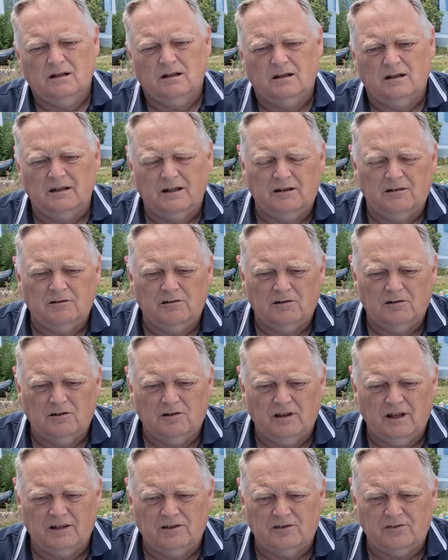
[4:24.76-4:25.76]
and
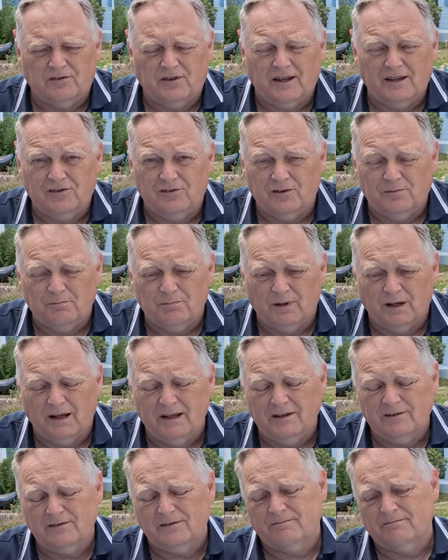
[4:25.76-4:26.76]
that stays in
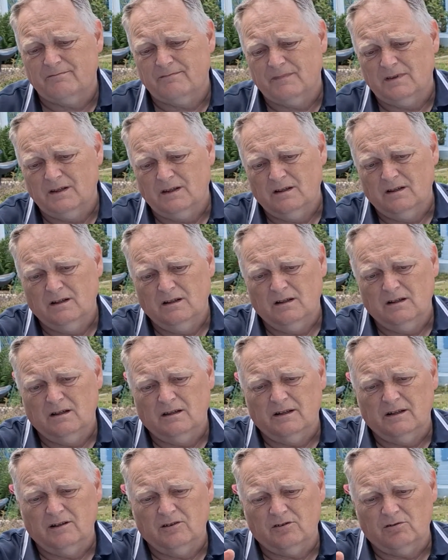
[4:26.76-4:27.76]
place,
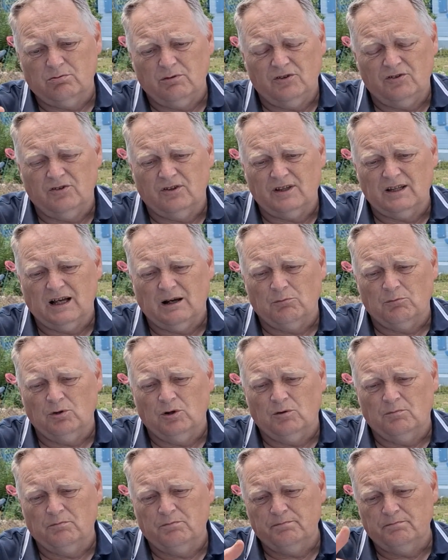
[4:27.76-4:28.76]
and you switch your
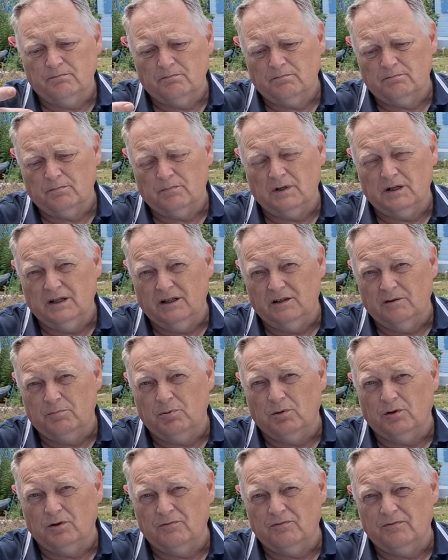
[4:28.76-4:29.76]
camera on, either
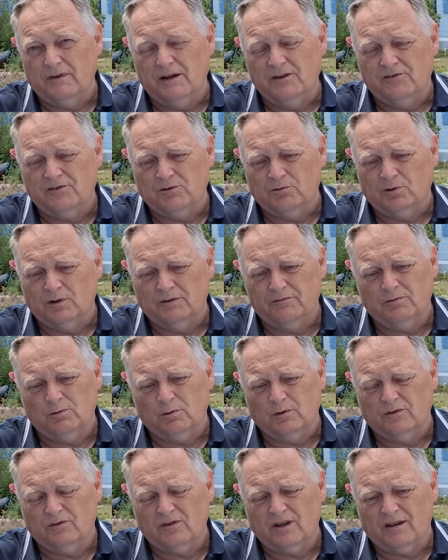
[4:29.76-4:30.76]
put your photo on if you
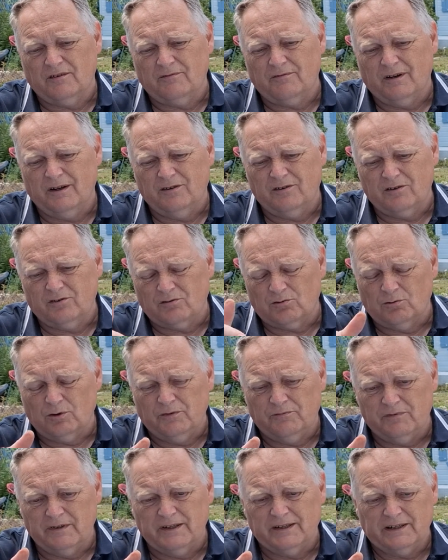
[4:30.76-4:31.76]
want to take photos, or
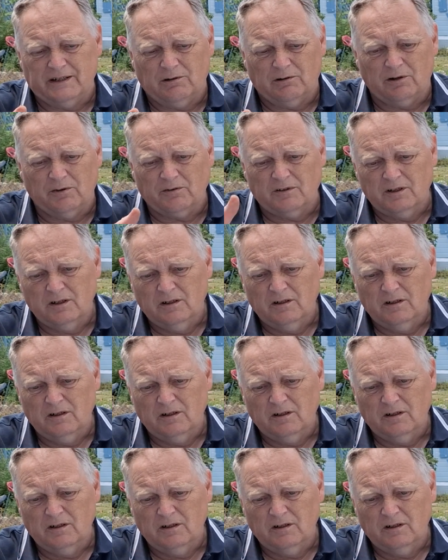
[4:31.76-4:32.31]
your video on.